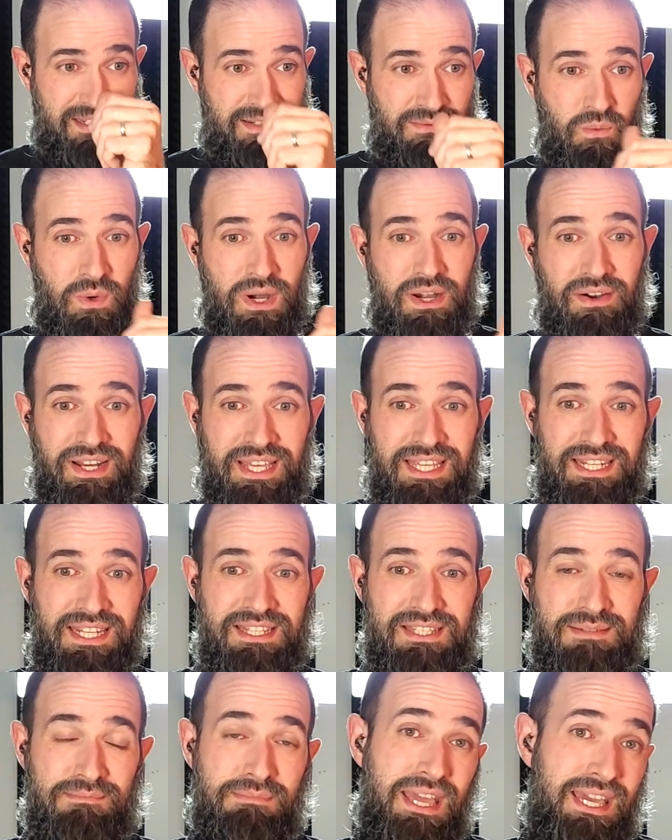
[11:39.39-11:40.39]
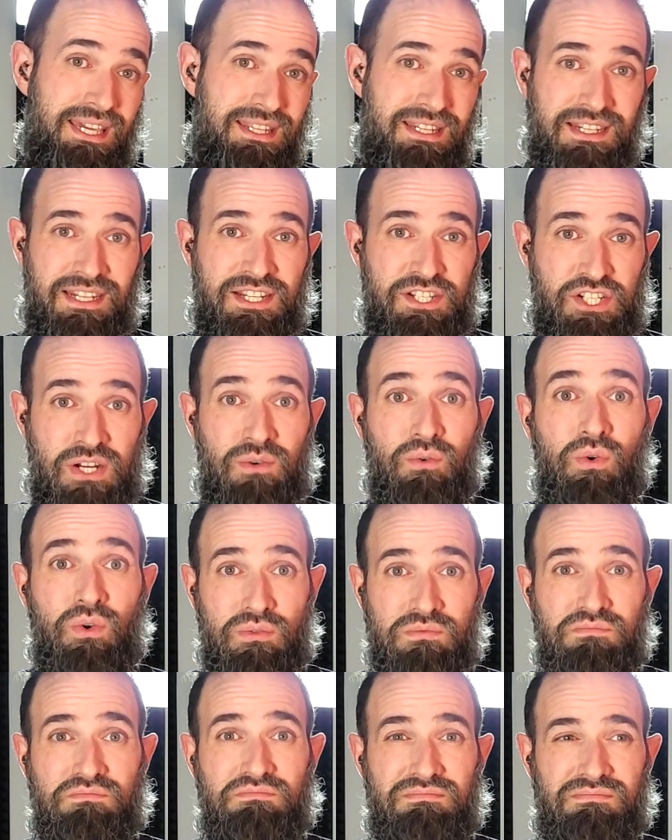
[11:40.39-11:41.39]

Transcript: where it is made in a general,